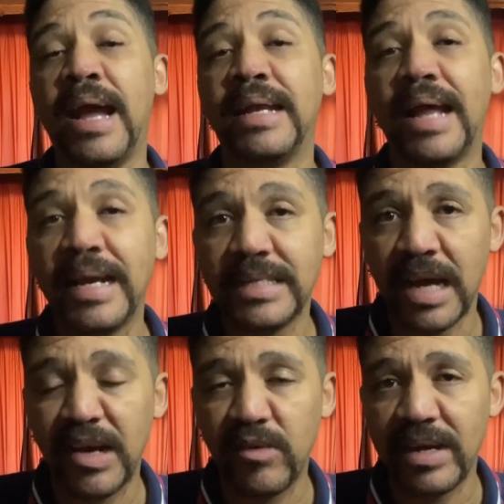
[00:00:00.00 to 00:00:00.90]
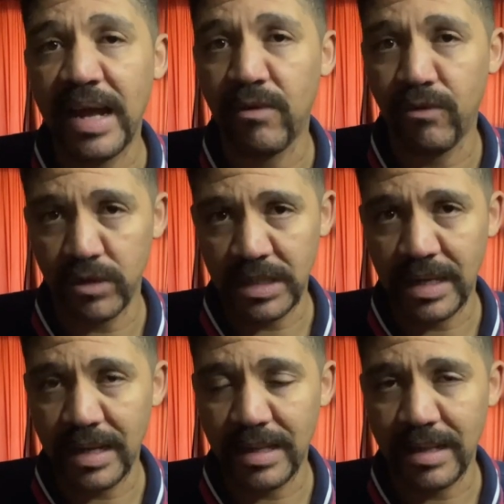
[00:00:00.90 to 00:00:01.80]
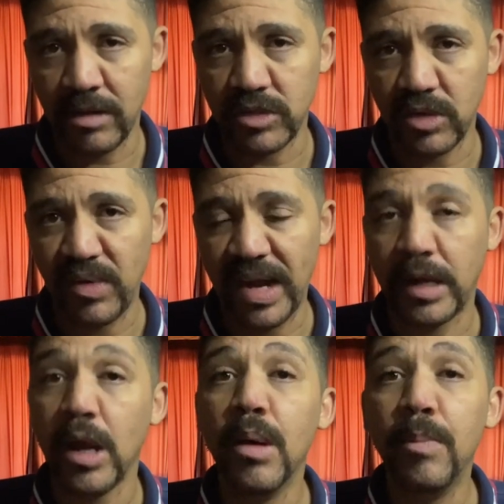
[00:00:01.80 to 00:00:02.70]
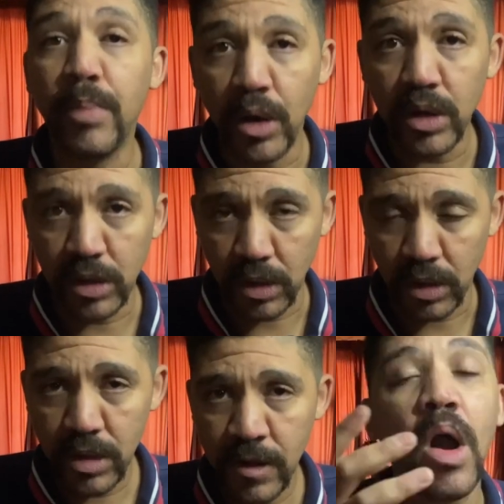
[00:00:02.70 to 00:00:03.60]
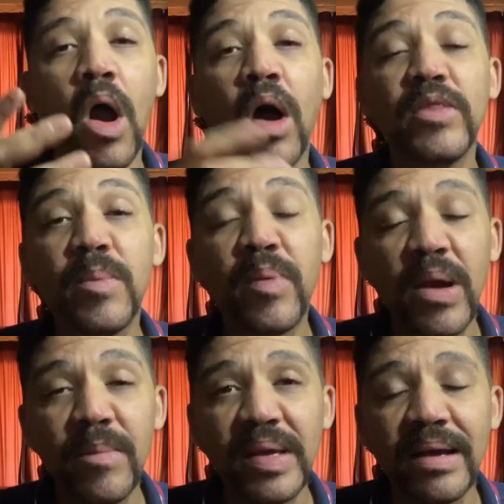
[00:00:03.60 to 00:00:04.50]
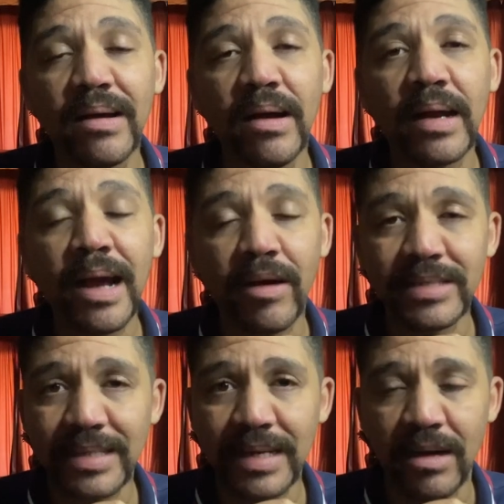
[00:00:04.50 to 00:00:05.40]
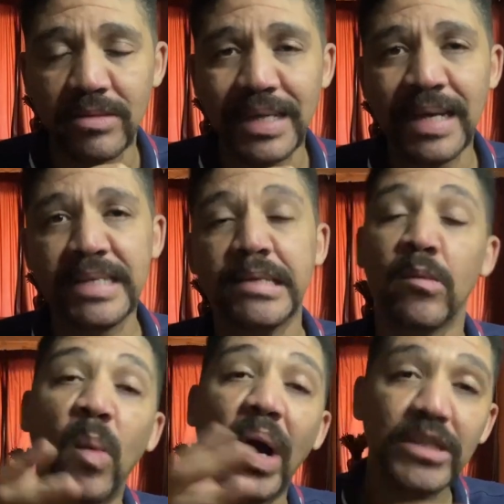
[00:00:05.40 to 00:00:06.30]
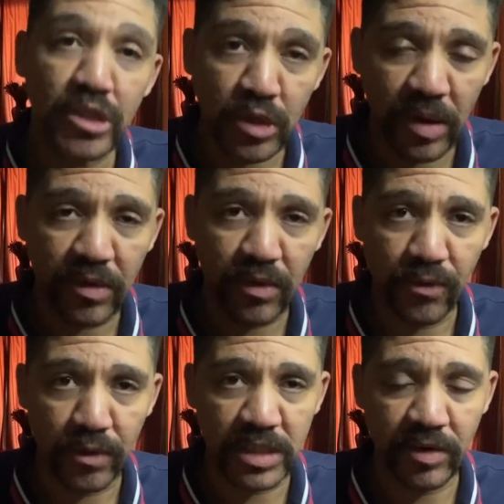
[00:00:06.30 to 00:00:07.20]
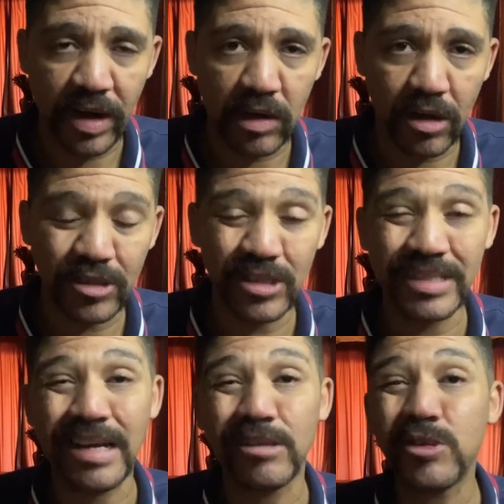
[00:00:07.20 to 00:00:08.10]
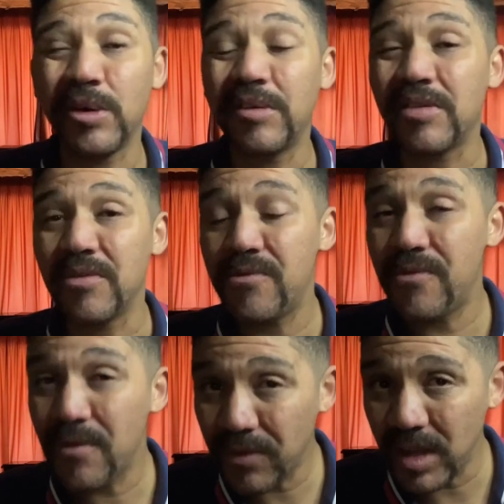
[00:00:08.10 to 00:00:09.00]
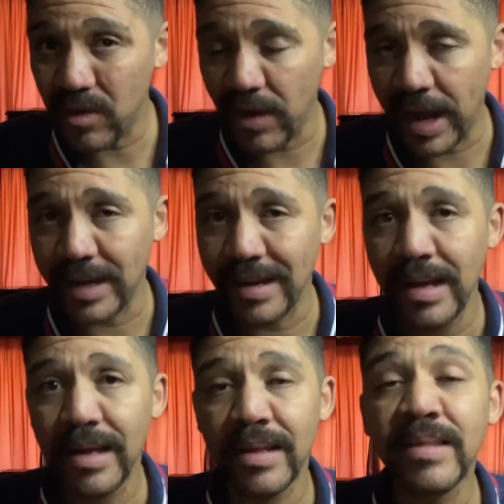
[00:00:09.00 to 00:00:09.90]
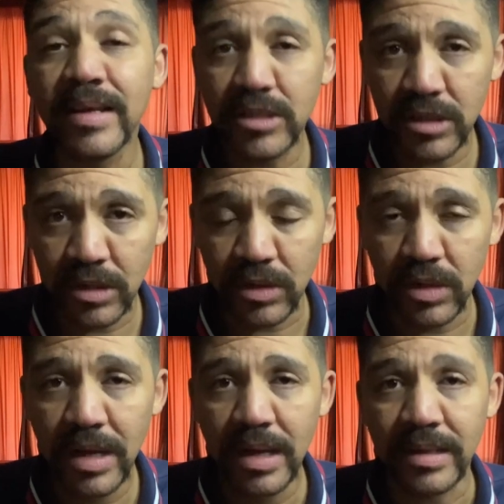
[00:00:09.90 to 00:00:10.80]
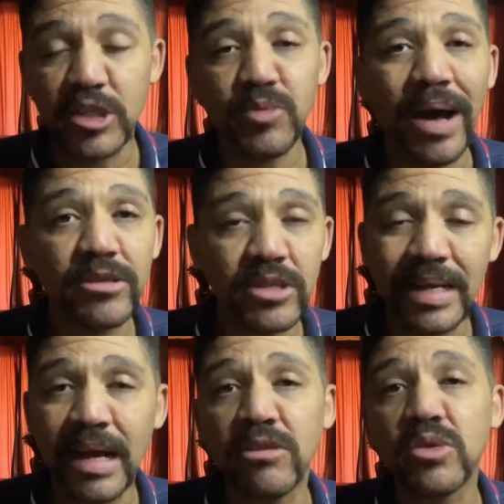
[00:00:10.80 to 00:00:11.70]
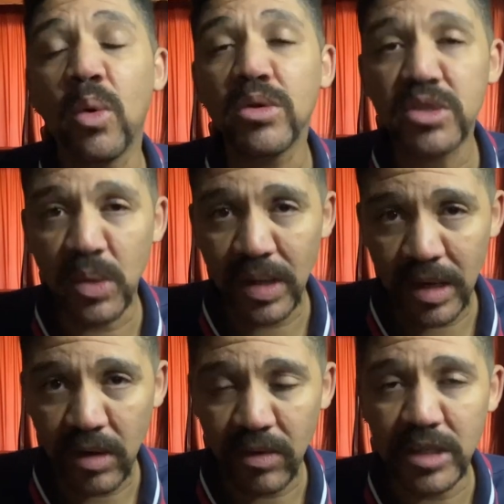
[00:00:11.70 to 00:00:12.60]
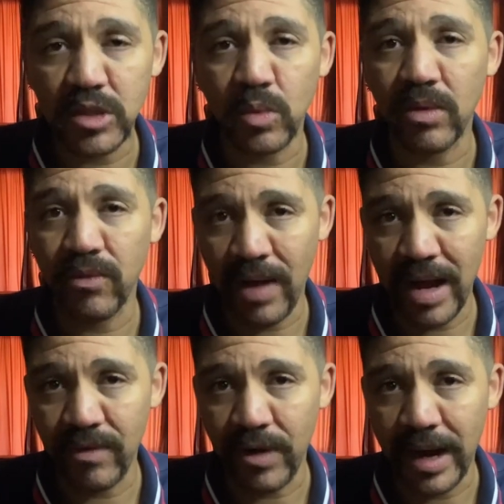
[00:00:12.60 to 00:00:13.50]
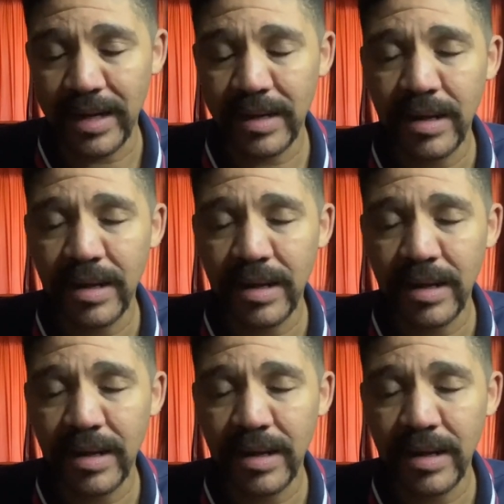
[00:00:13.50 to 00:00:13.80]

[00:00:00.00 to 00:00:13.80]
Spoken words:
and 849,000 Rand per year. On the Premier current account, it was 240 Rand last year. It's now 250 Rand this year. The spousal account also increased with 5 Rand.